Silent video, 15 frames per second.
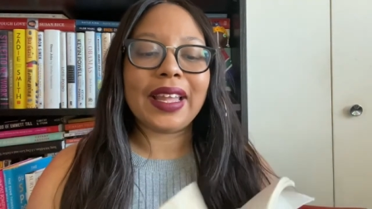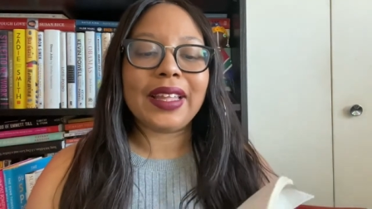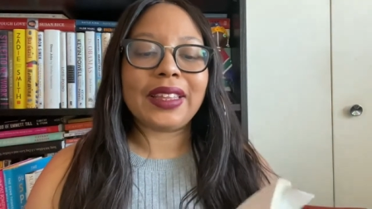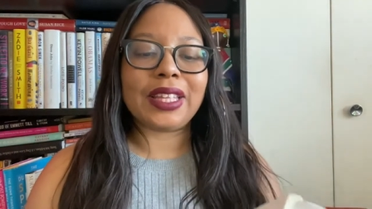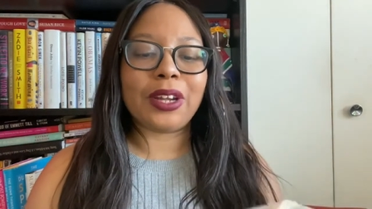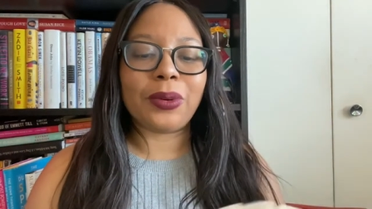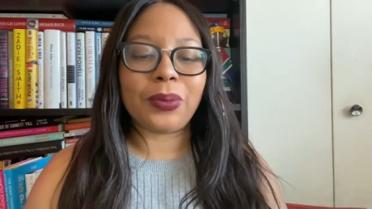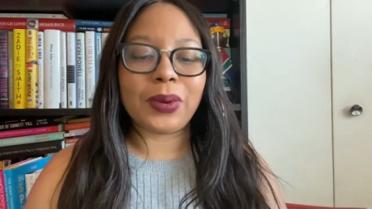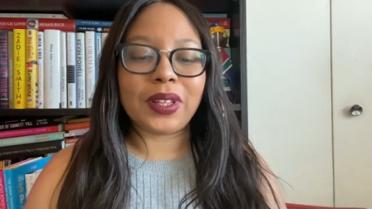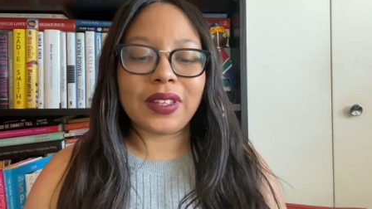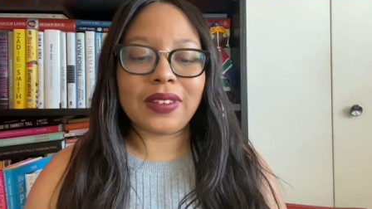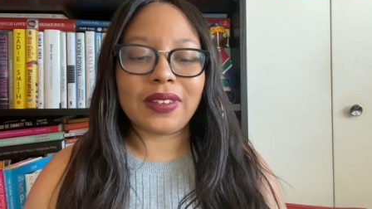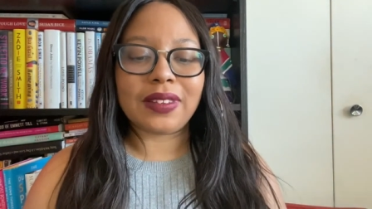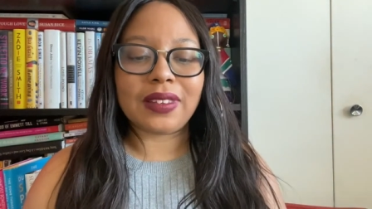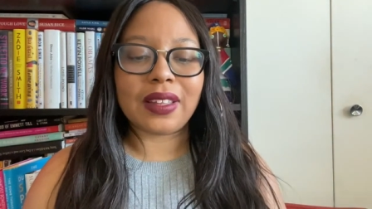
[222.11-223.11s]
there
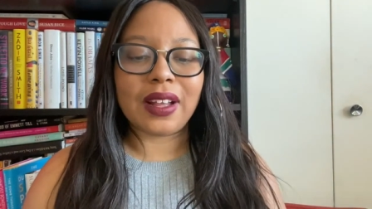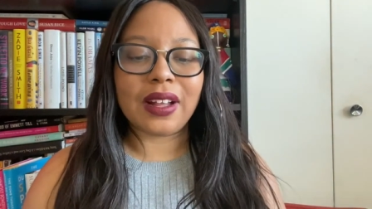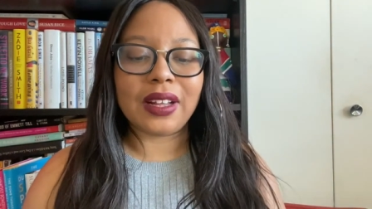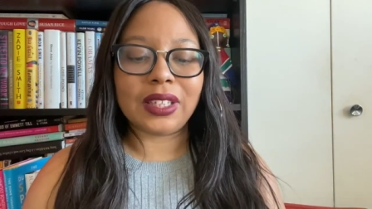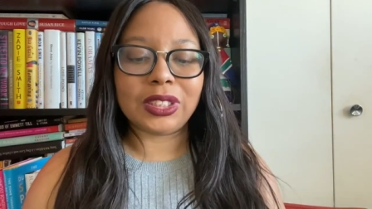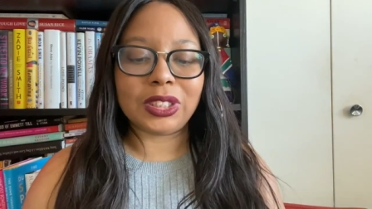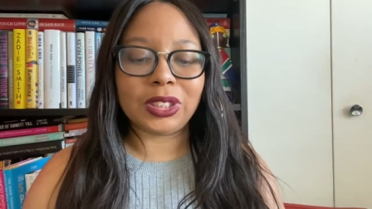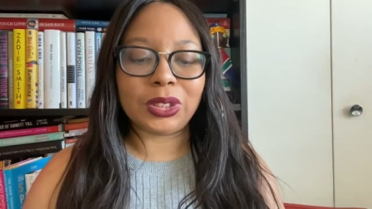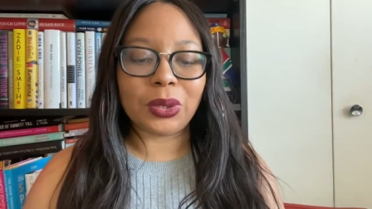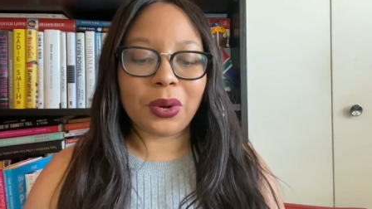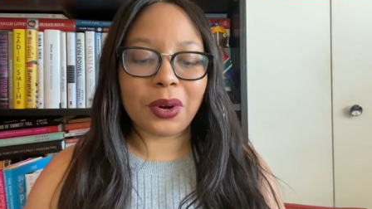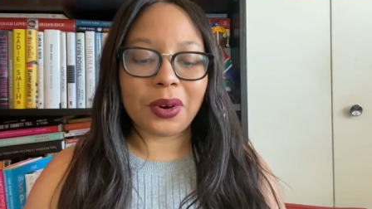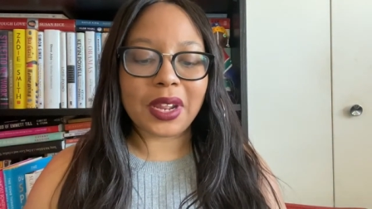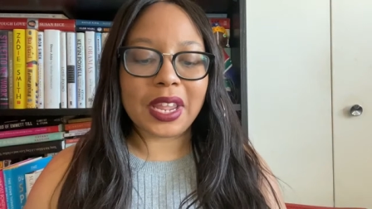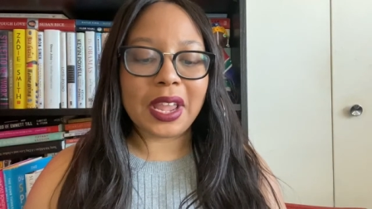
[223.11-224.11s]
was a
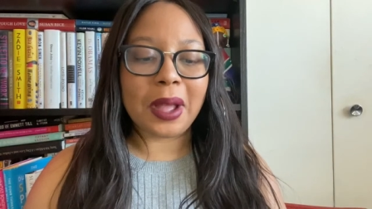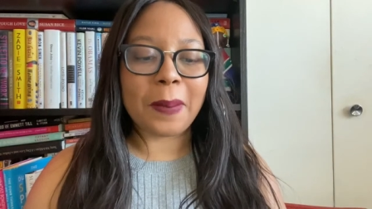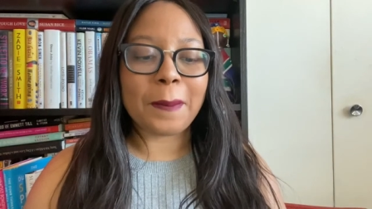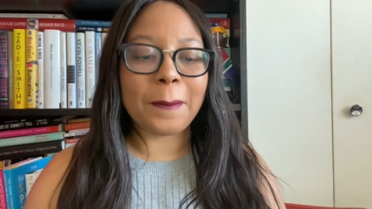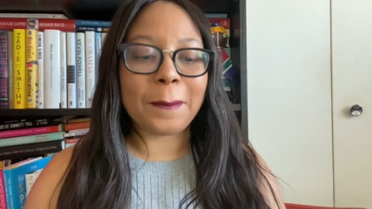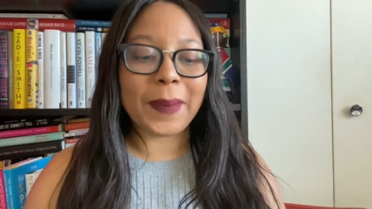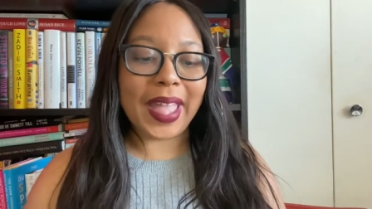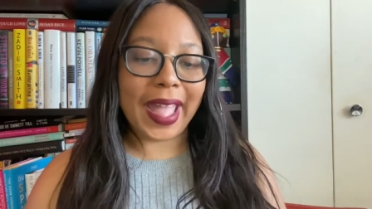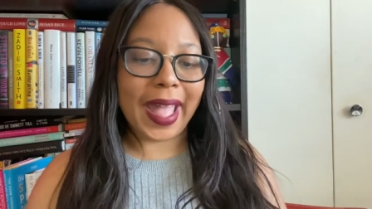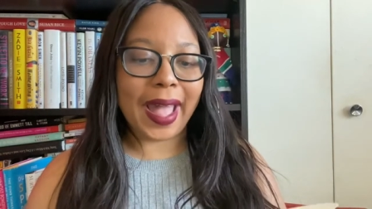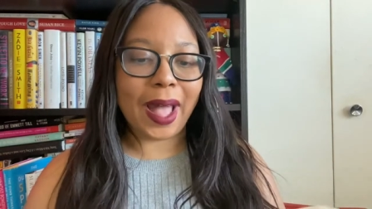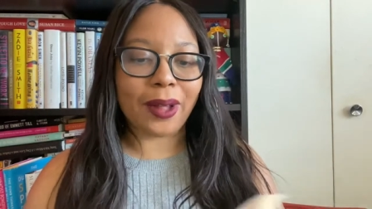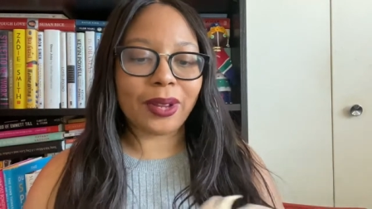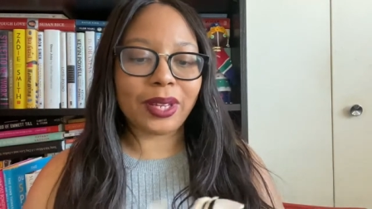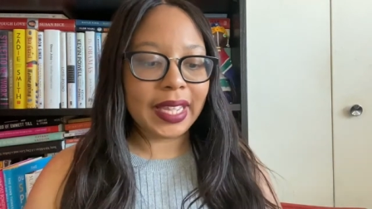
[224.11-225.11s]
story
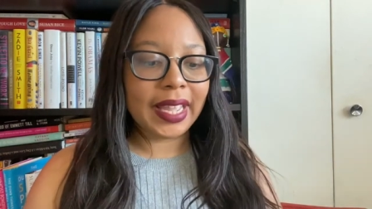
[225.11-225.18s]
about